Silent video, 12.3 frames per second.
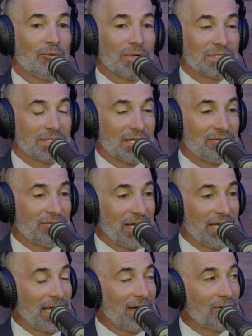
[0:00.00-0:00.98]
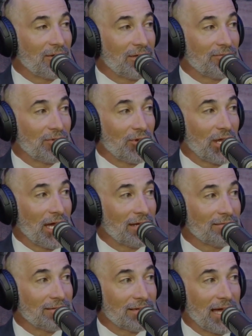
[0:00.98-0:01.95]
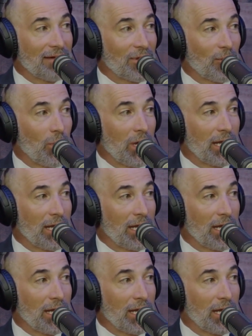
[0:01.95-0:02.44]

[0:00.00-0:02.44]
once they find out if you're not having